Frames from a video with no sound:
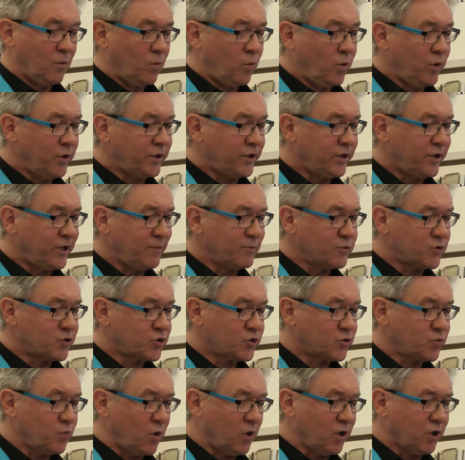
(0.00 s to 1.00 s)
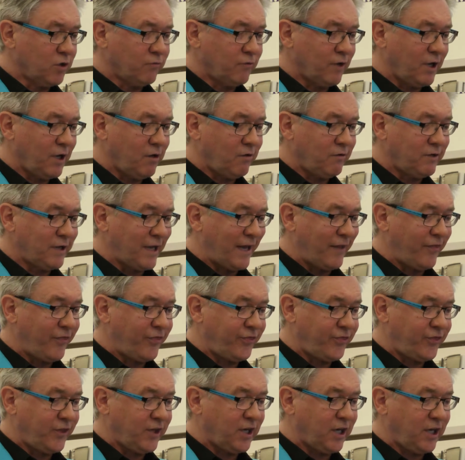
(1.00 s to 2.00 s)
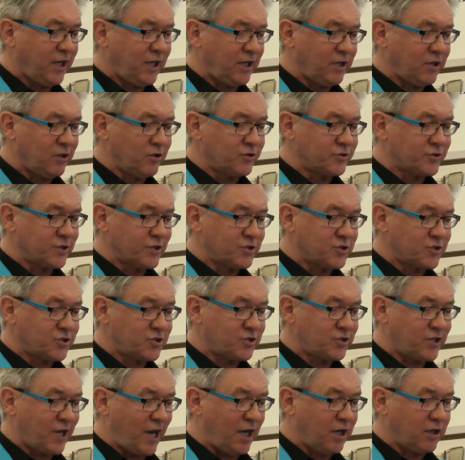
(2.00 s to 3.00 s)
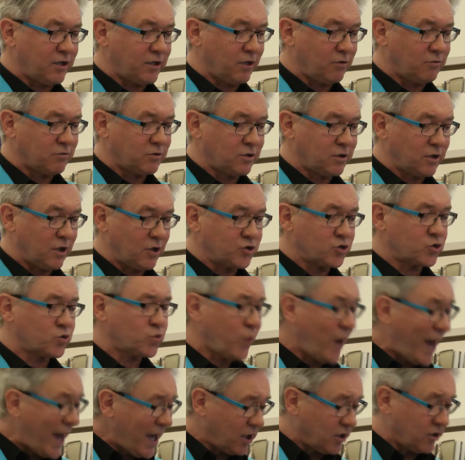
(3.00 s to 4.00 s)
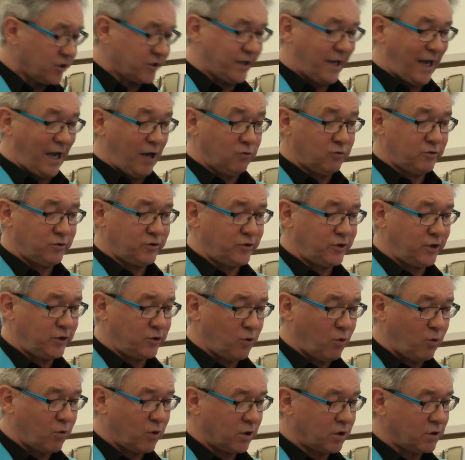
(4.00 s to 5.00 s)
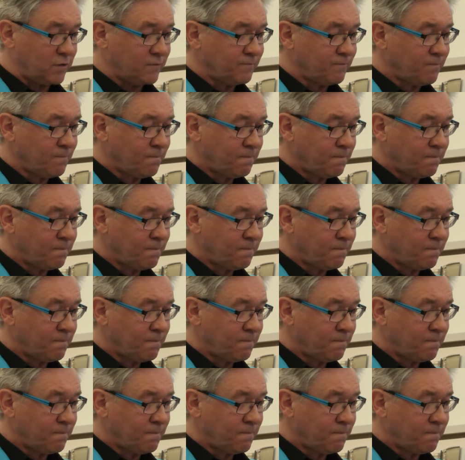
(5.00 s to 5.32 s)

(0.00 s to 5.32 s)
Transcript: One of them swung around on thick heels and staggered out, swaggered out the door.